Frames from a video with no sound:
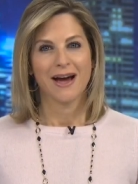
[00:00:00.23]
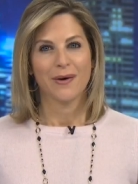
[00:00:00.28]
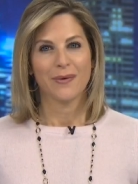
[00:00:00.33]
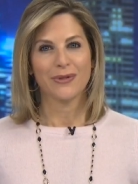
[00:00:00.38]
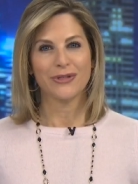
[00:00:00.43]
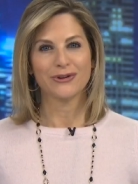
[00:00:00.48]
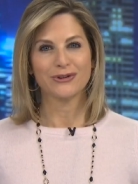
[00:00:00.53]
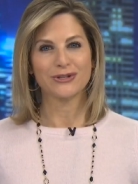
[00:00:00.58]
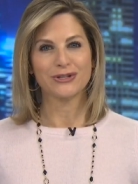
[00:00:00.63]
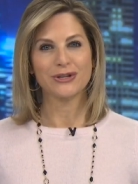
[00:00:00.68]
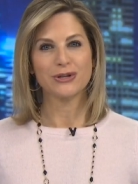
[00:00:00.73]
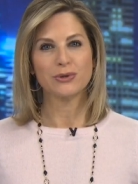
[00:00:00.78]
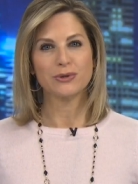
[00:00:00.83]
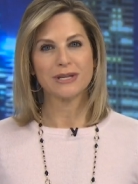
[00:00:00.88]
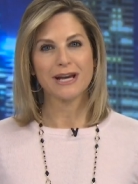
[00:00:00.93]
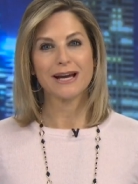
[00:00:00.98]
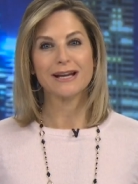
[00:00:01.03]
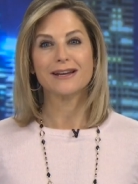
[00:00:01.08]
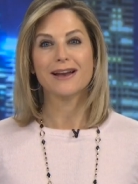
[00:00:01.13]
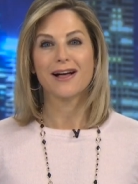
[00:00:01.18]
Well, there's new
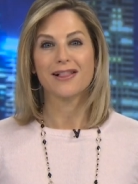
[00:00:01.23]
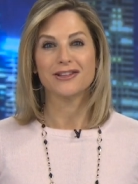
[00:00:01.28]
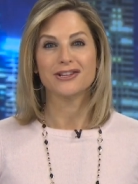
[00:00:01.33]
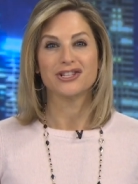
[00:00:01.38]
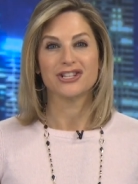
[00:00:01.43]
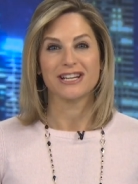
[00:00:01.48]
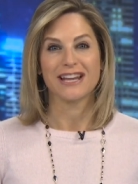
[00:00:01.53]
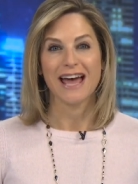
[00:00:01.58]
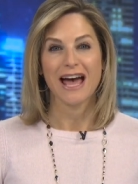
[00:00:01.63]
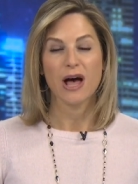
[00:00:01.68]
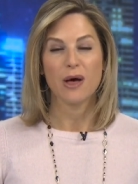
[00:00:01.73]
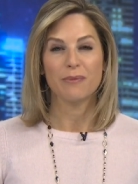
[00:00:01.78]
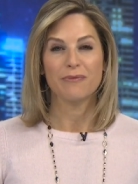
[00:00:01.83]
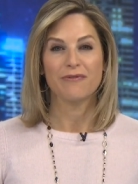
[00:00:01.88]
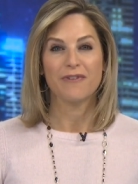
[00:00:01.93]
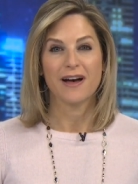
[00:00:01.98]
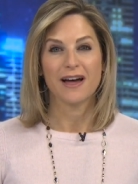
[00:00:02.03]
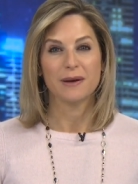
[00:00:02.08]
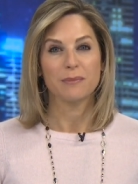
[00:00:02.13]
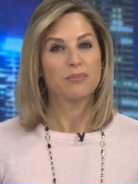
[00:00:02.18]
technology to
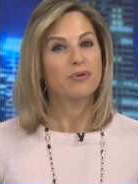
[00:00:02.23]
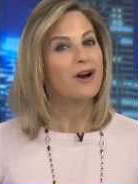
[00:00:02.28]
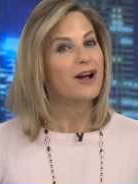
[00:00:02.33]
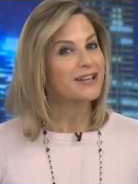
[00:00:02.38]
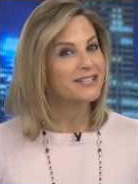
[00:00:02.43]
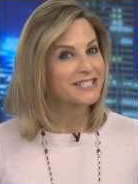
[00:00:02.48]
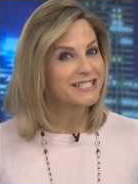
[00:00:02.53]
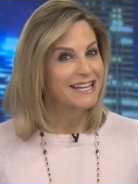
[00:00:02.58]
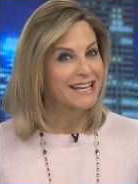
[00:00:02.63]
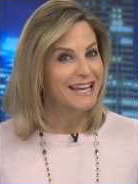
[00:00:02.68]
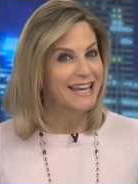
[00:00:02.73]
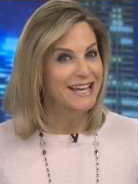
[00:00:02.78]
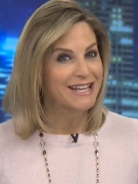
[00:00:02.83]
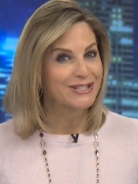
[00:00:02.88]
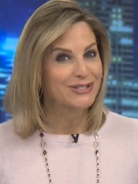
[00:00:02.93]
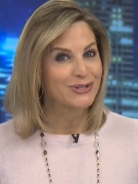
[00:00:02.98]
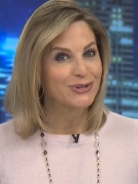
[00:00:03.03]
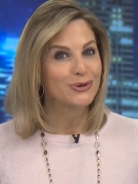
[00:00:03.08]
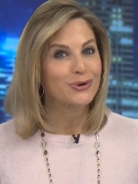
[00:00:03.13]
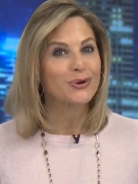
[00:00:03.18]
help find prostate
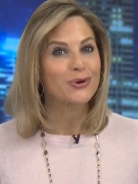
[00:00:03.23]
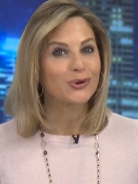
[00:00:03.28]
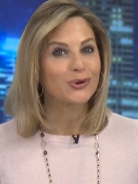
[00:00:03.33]
cancer